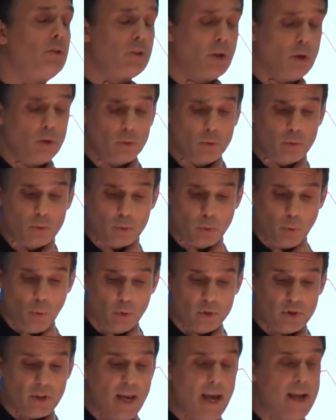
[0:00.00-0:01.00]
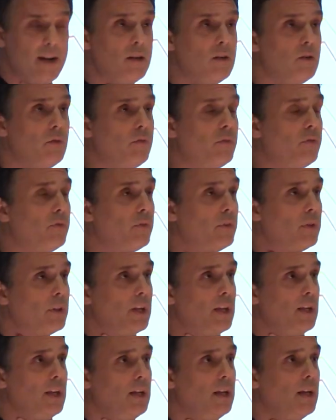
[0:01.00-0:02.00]
So towards the end of
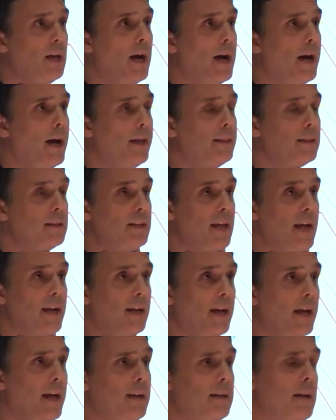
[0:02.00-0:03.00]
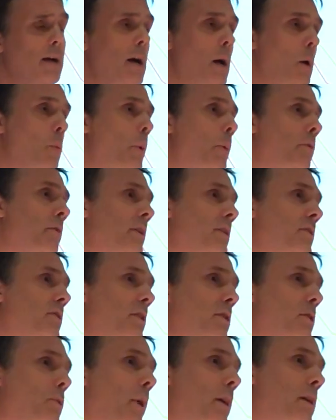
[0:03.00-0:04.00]
the decade, we were in a
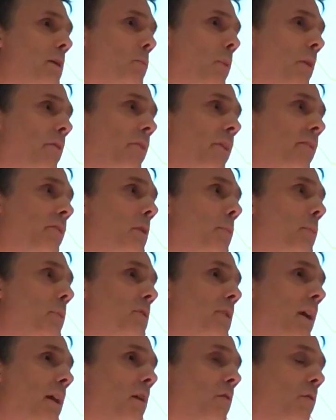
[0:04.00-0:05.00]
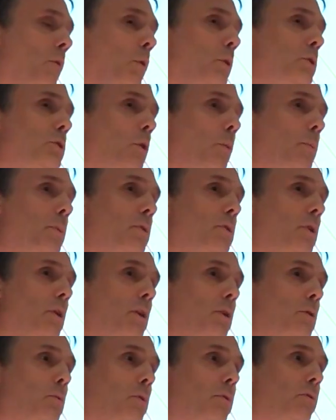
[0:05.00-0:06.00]
situation where 50% of all stop and
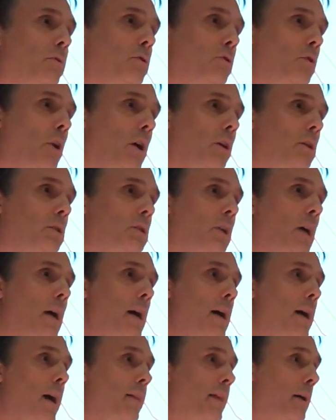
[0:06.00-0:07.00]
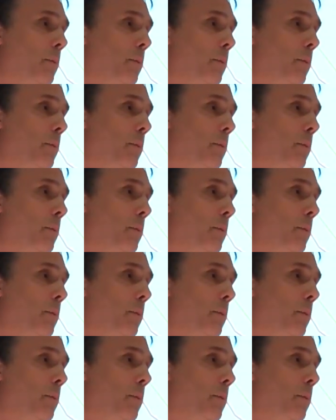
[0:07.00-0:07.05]
search was for drugs, and